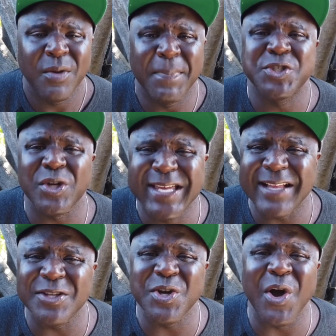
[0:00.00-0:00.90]
but you're
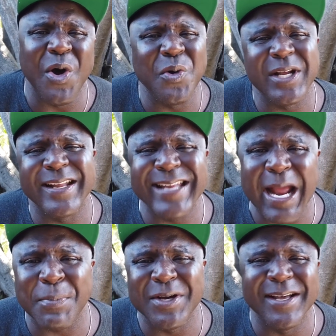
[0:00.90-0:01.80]
killing your own in the
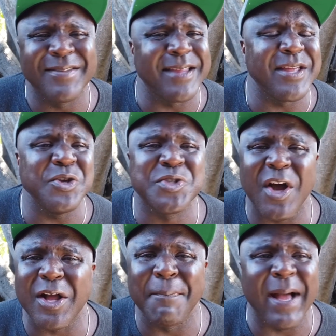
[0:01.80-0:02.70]
neighborhood, and then you're
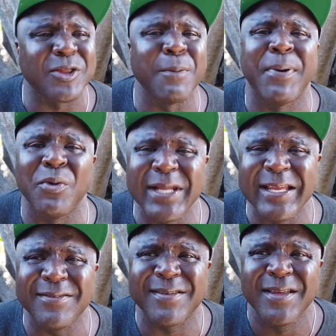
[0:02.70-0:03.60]
talking about the
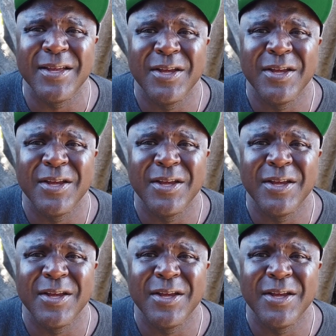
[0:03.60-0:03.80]
police.